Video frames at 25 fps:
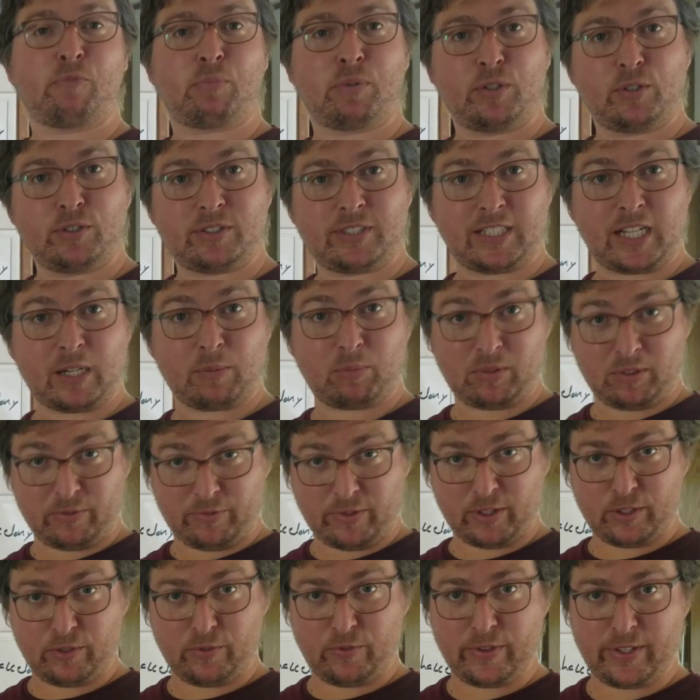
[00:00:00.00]
produced a couple of
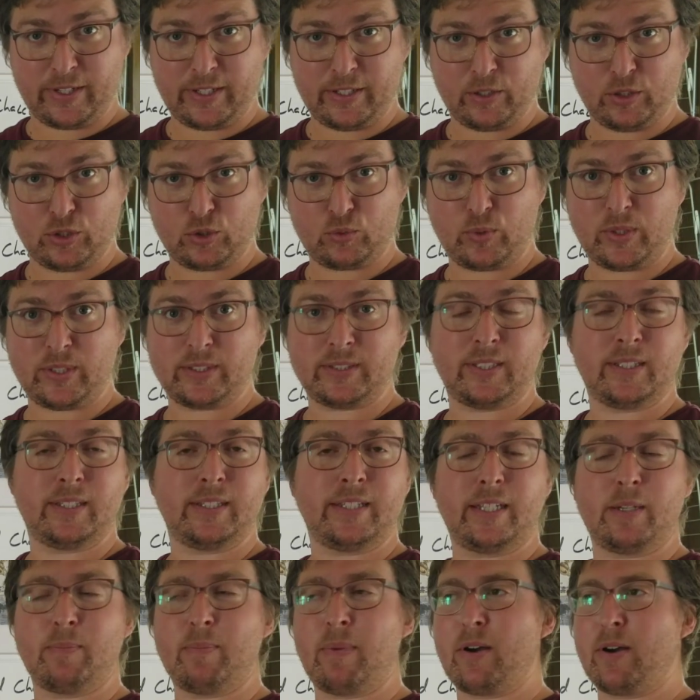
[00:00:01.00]
other videos
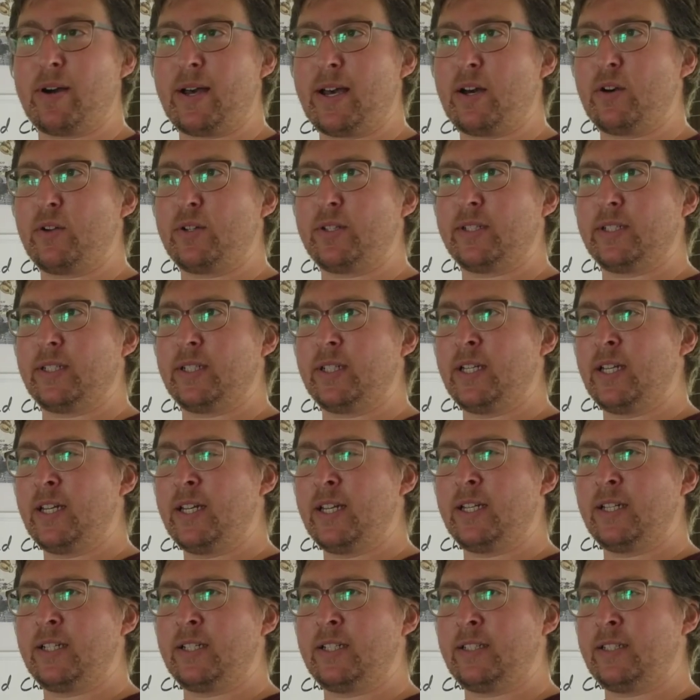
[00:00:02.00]
recently about how to
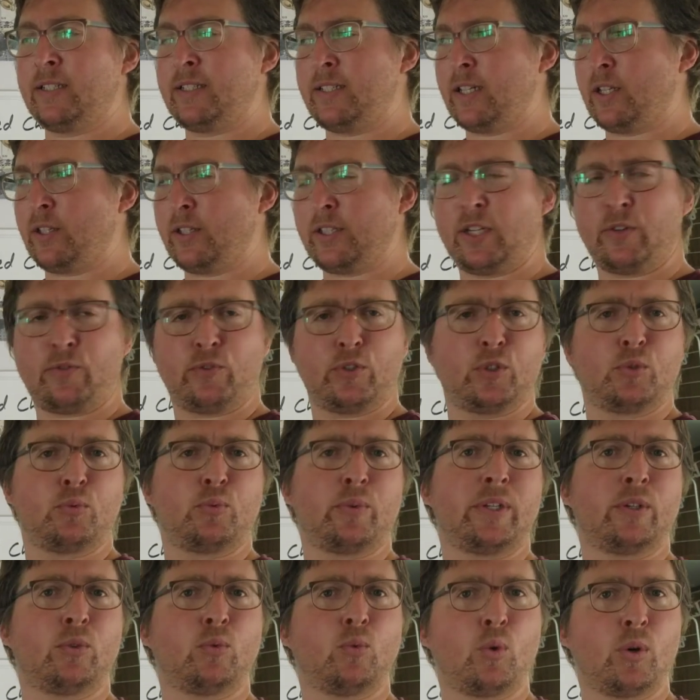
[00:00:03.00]
tell the difference
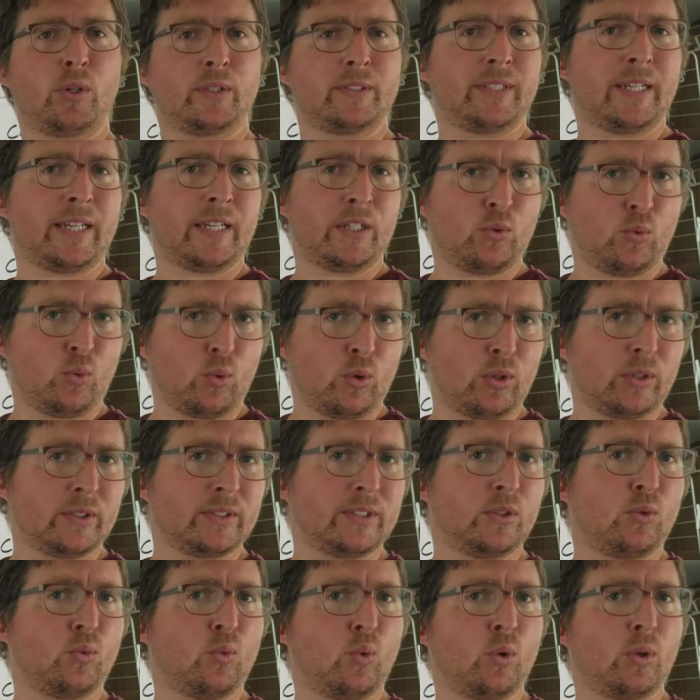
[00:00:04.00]
between quartzite and quartz
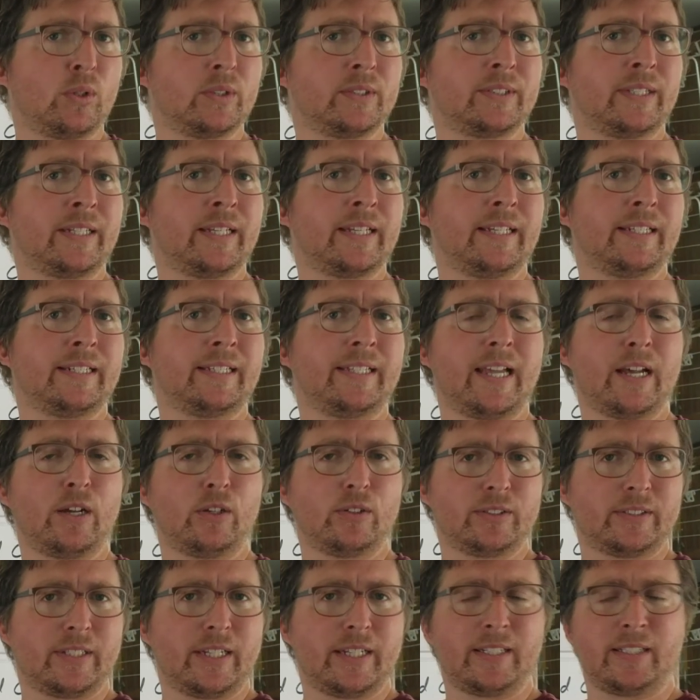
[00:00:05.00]
and quartz and
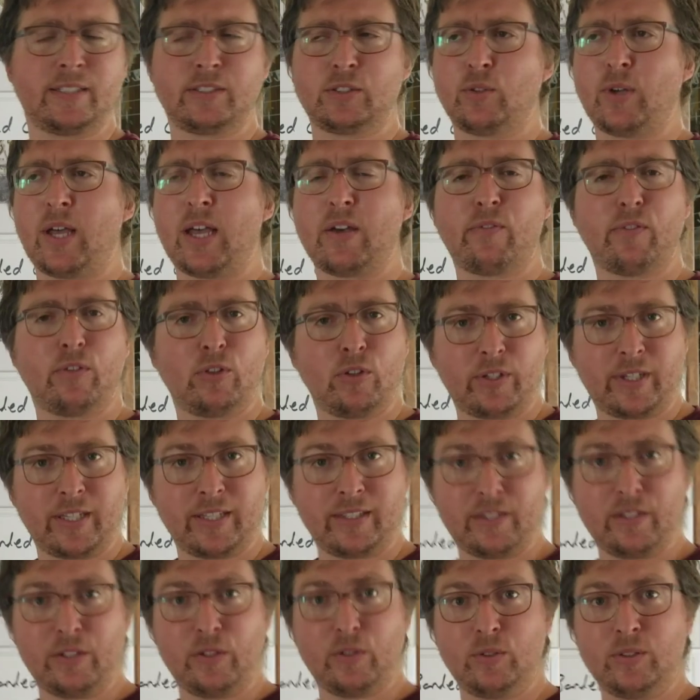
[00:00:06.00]
calcite. So have a look
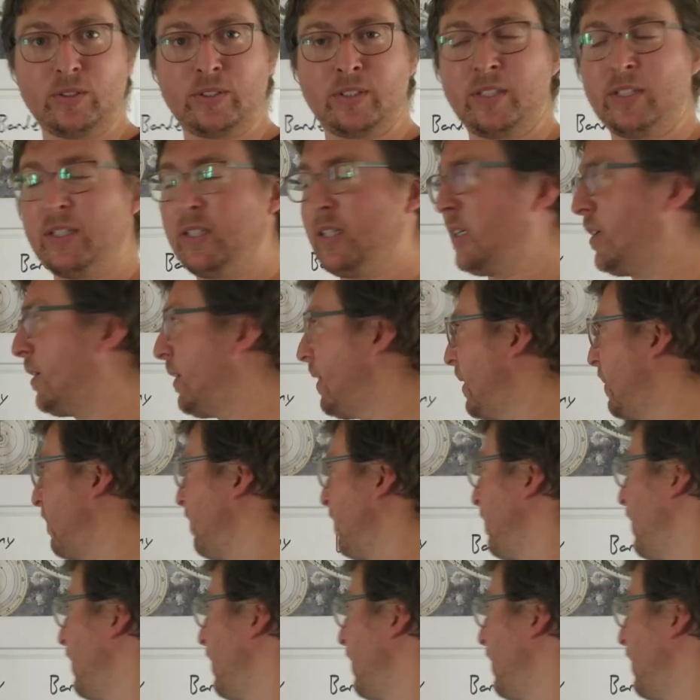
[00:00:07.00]
at those. All right.